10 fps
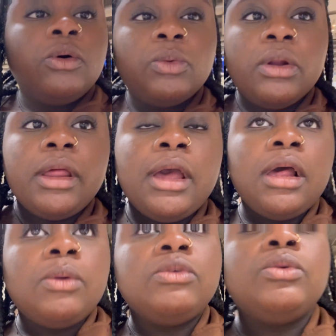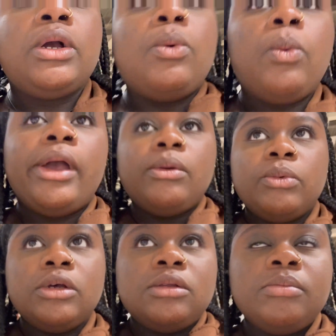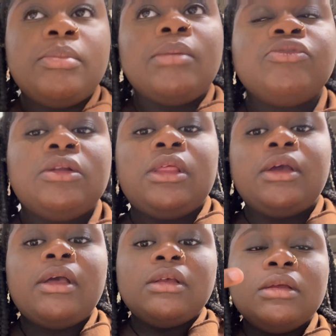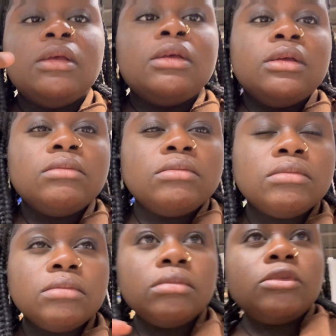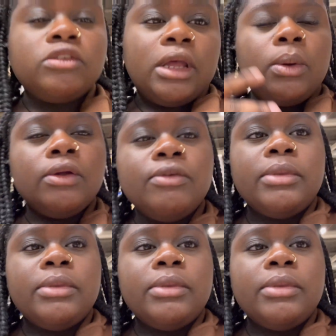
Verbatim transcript: old one I had was like a white wood, but I'm trying to like stay away from